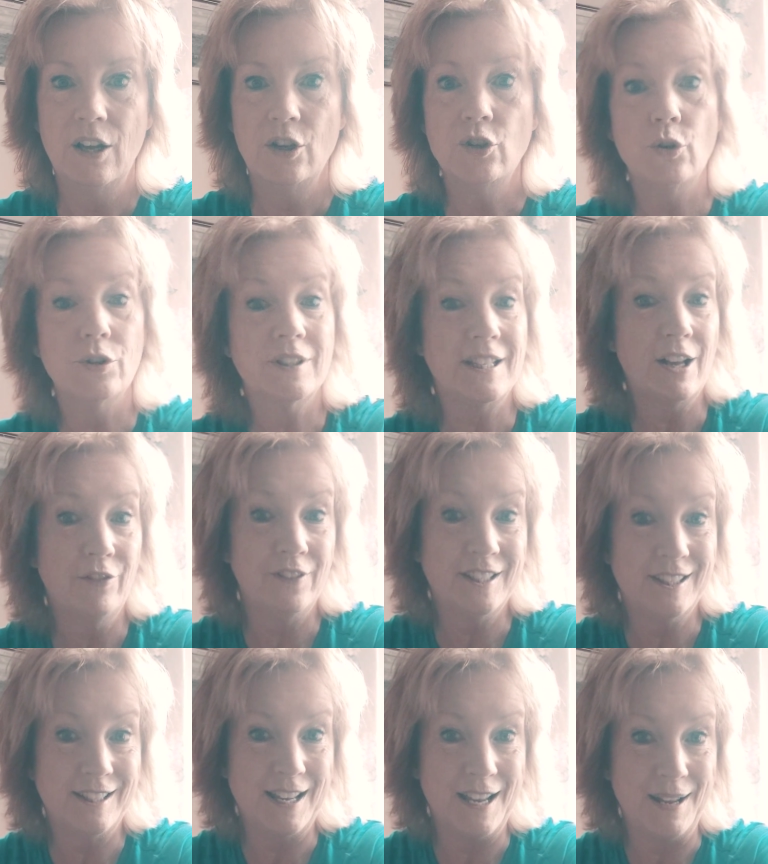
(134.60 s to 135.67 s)
Your
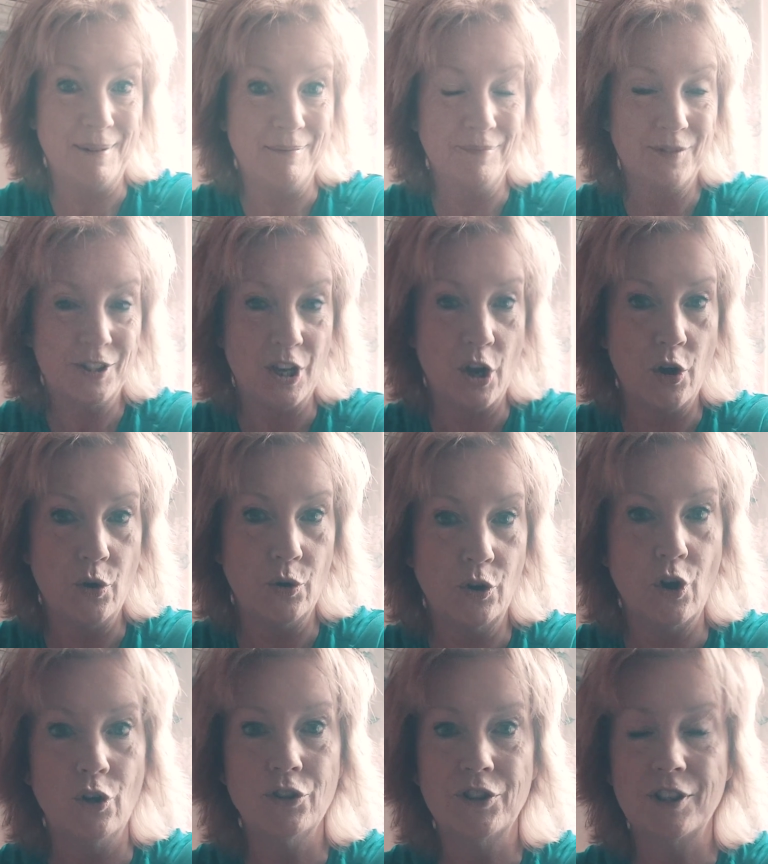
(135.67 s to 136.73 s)
self-esteem. So
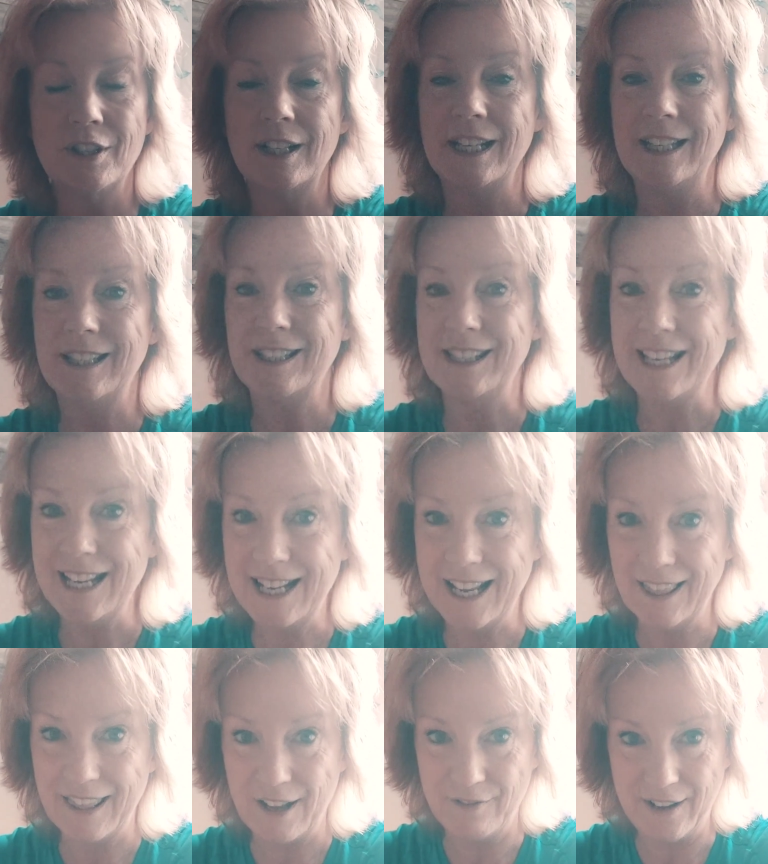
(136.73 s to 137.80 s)
constantly
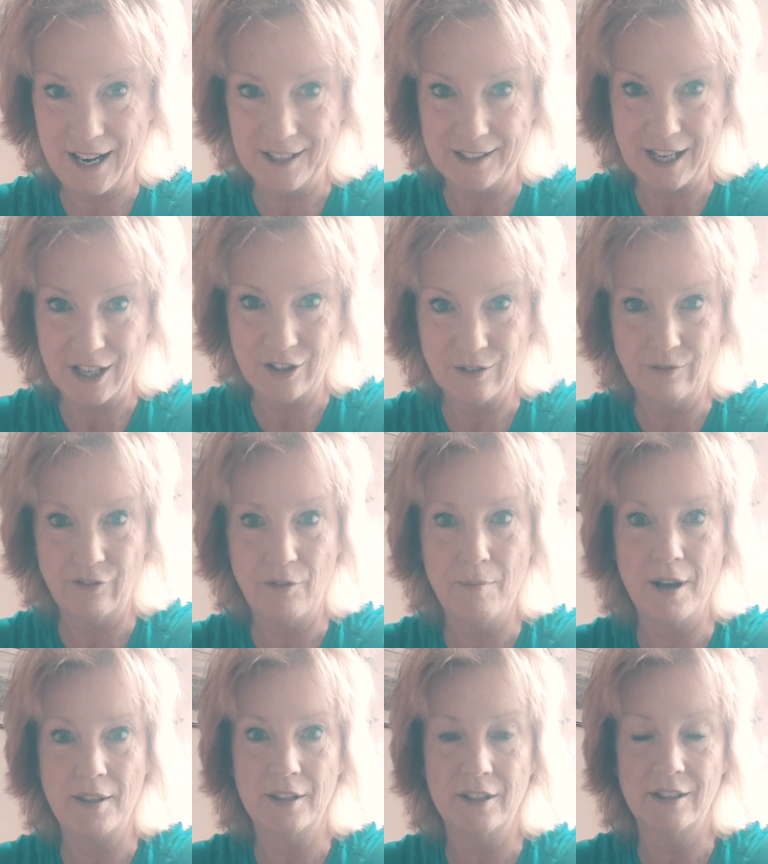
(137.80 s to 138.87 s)
seeking that validation from
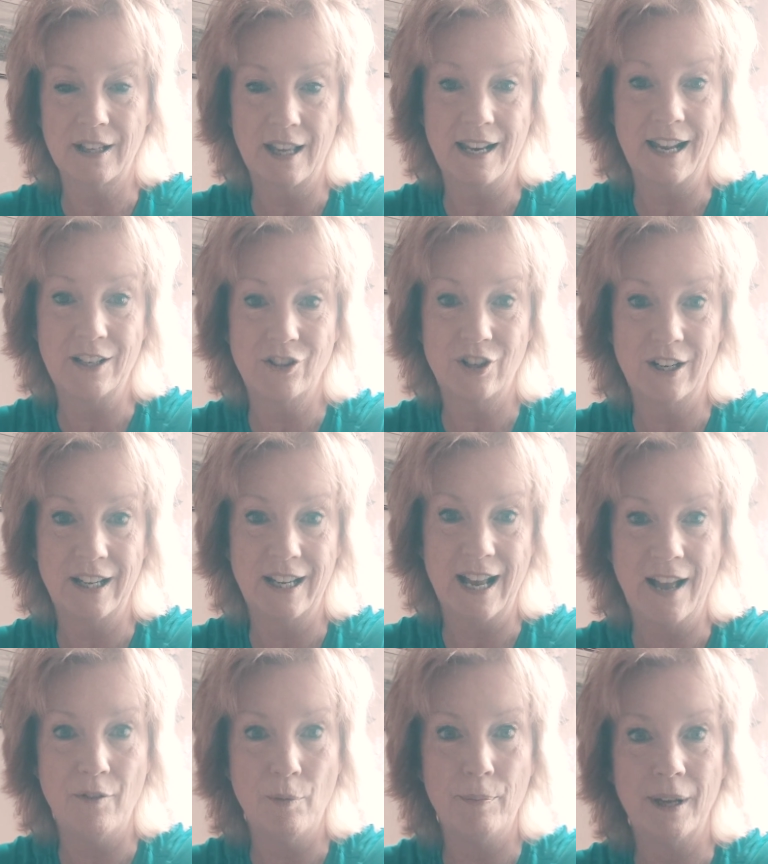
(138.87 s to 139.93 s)
others can actually
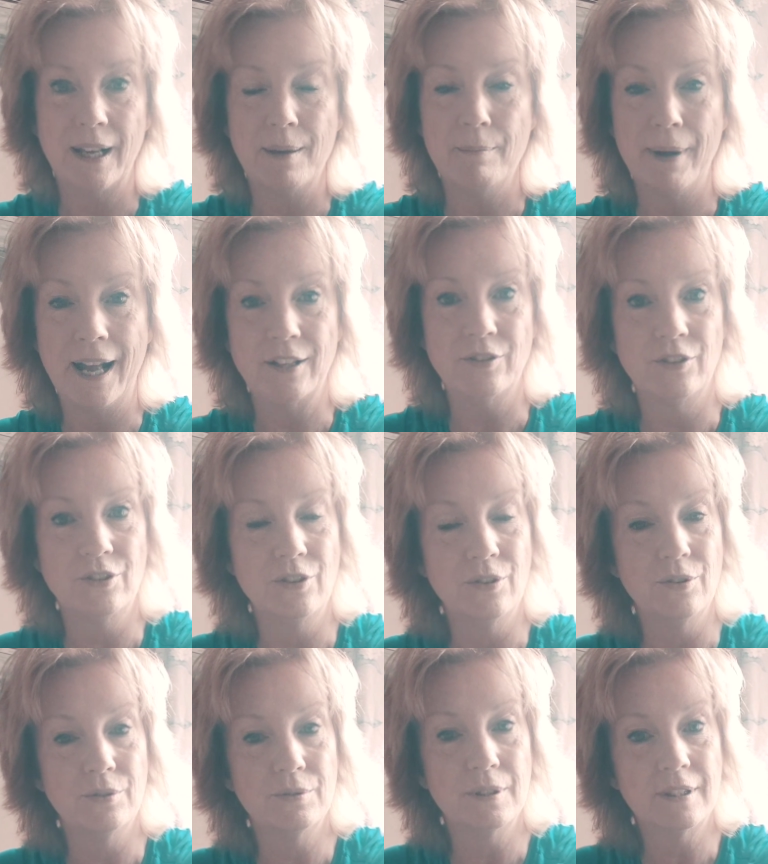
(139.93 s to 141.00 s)
have a big impact on
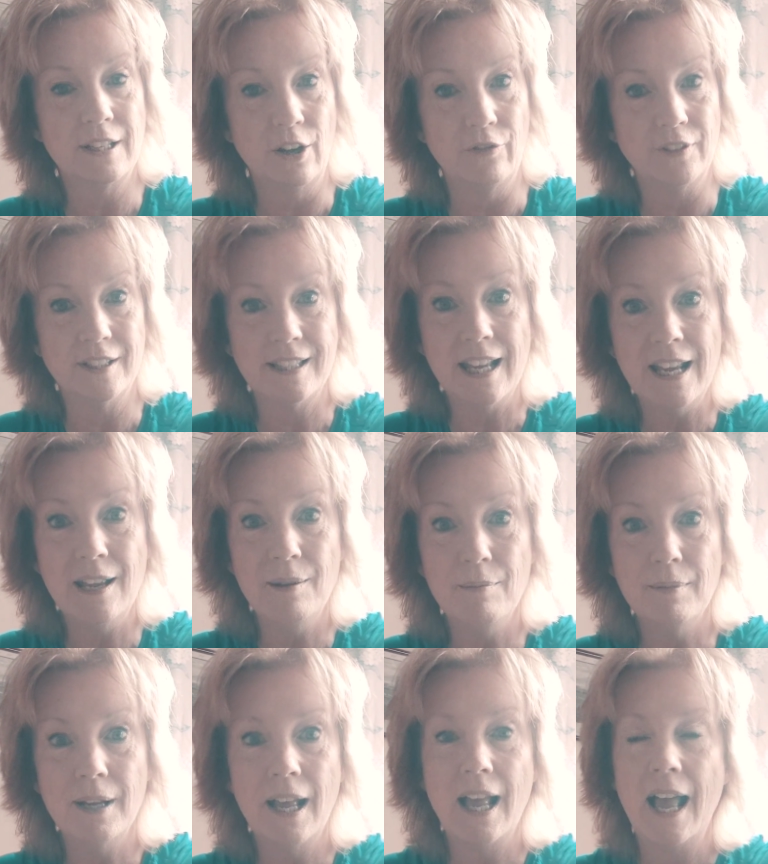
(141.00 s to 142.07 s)
your
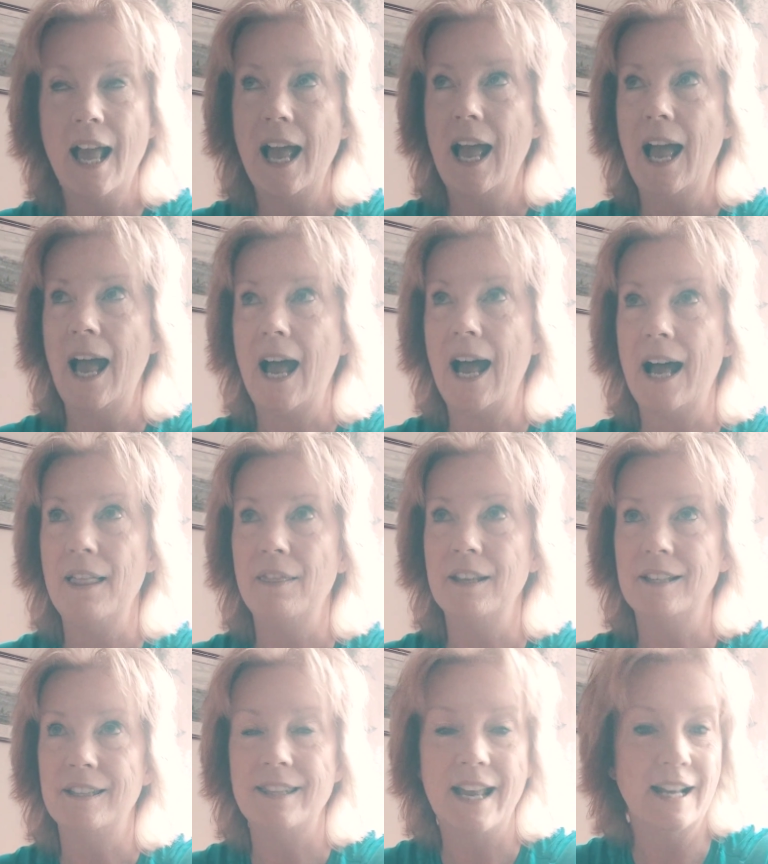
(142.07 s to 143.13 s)
self-esteem. And
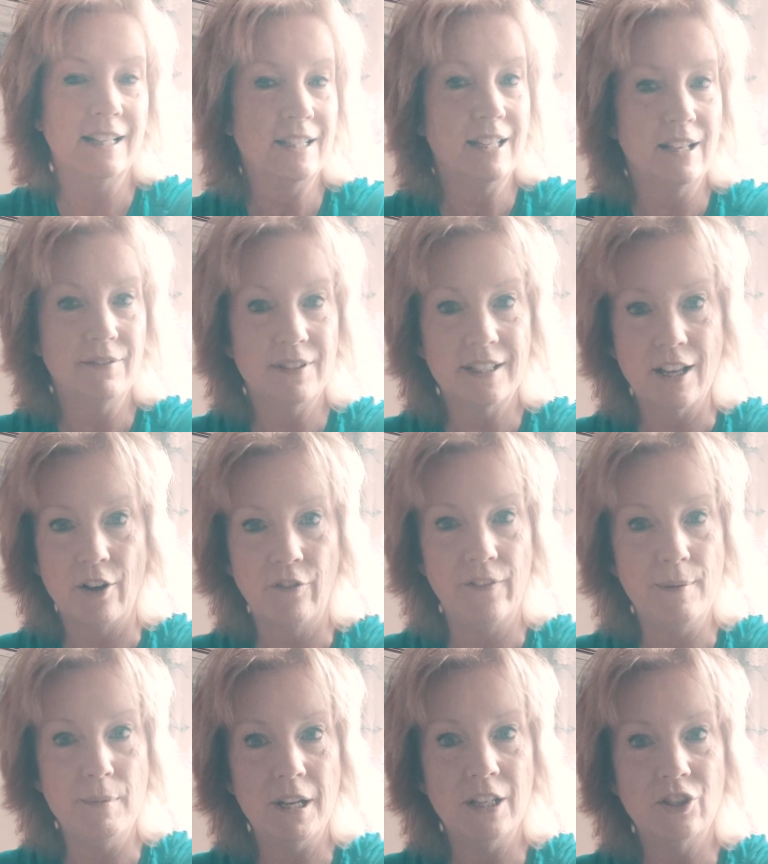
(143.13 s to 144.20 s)
this negative
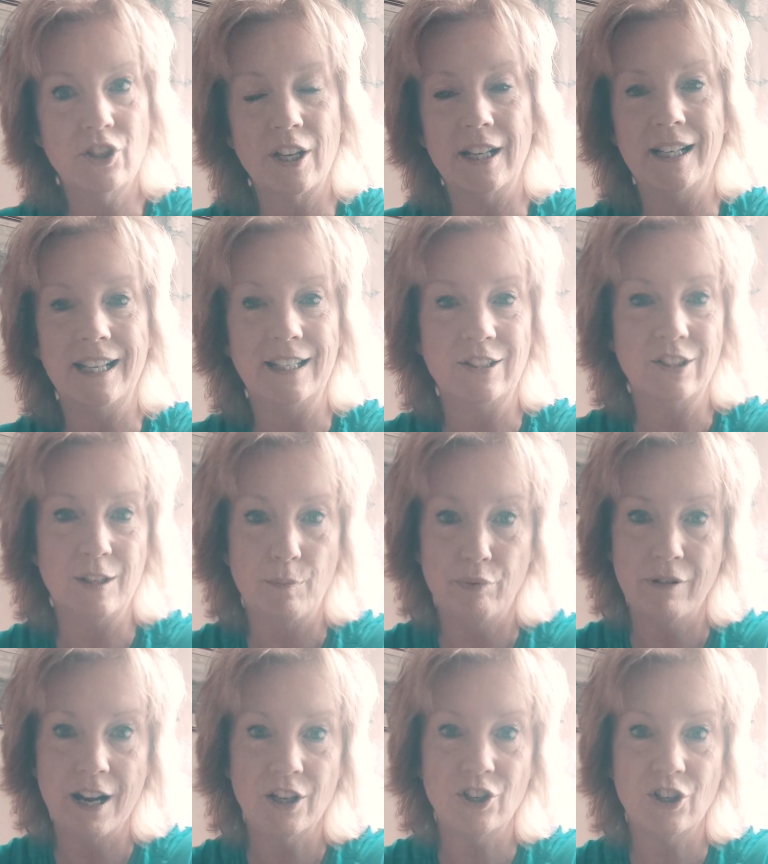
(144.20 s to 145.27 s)
self-image can lead to
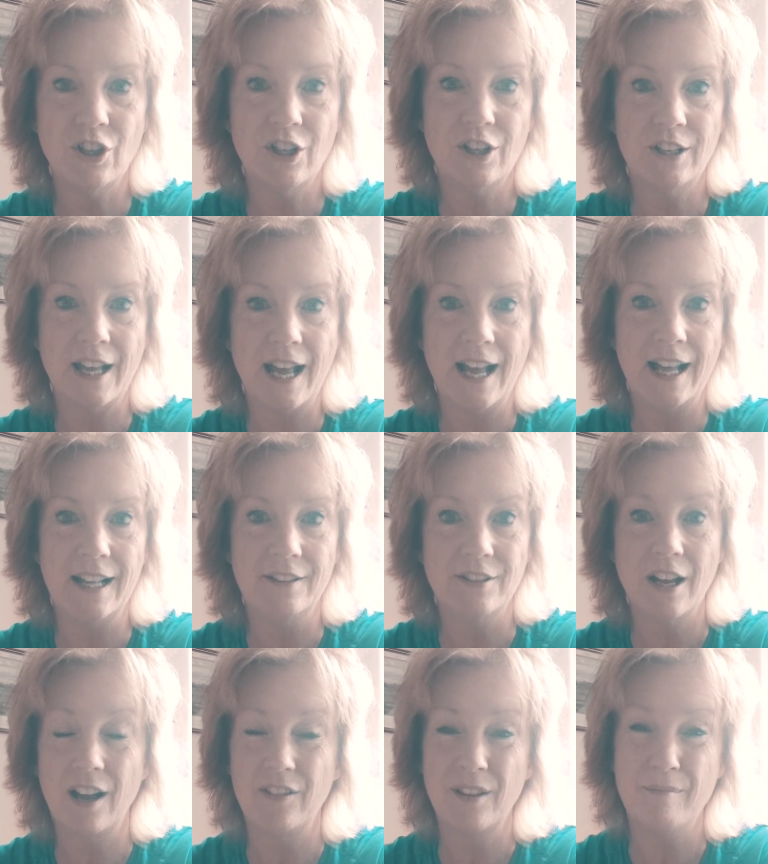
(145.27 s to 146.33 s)
depression and
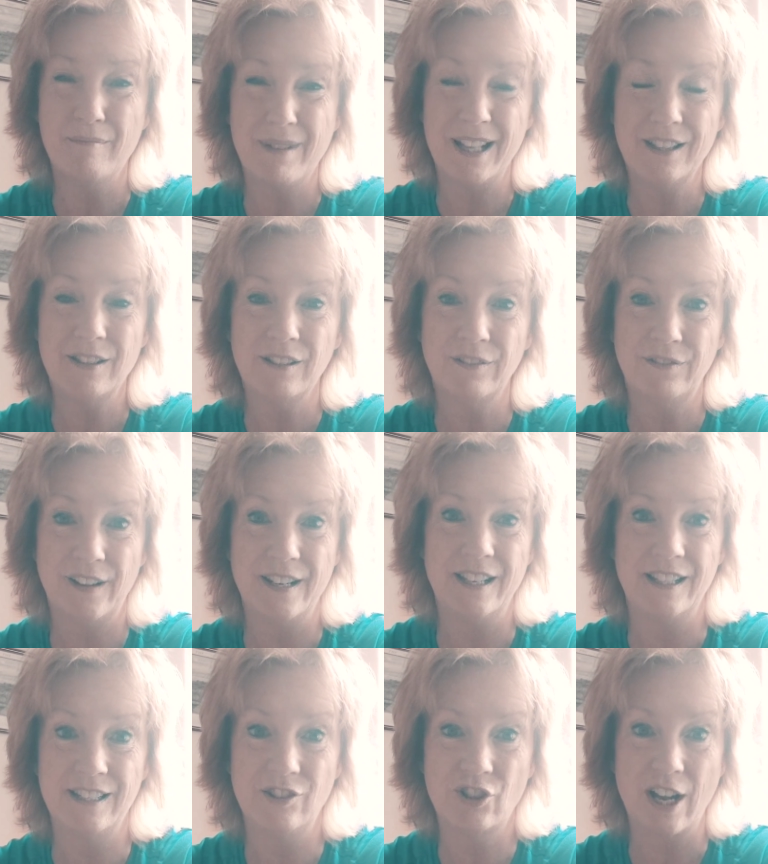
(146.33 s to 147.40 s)
other mental
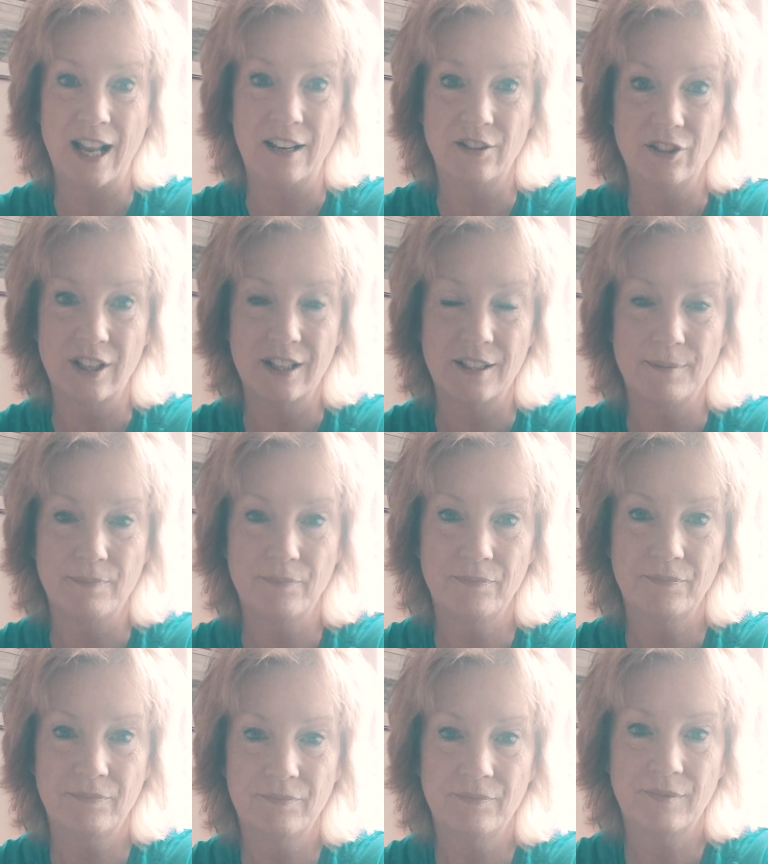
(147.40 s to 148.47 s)
fitness challenges.
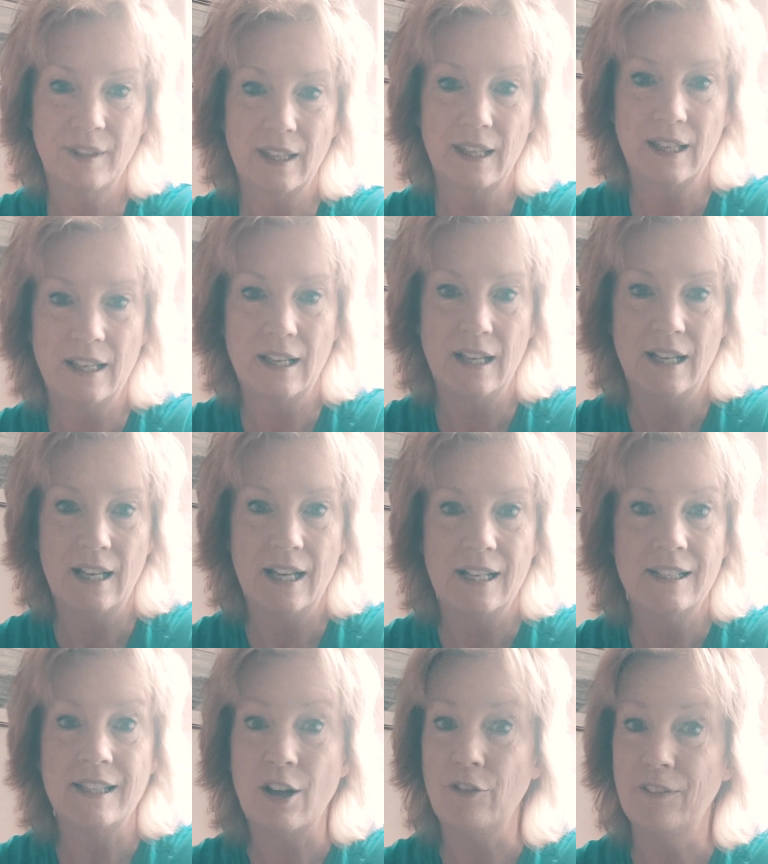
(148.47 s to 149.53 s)

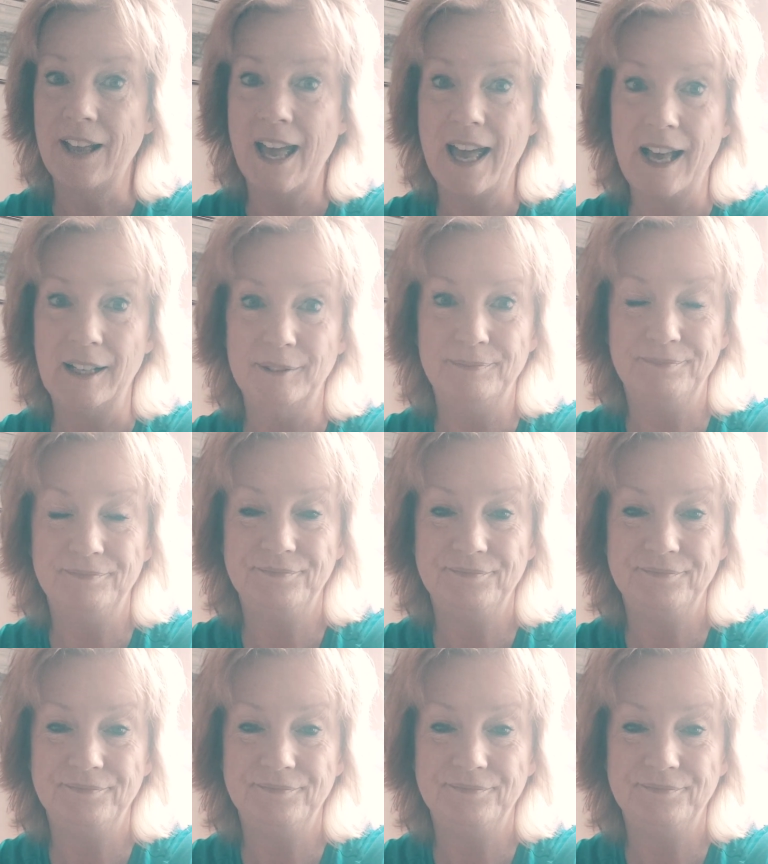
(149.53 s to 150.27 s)
Self-care.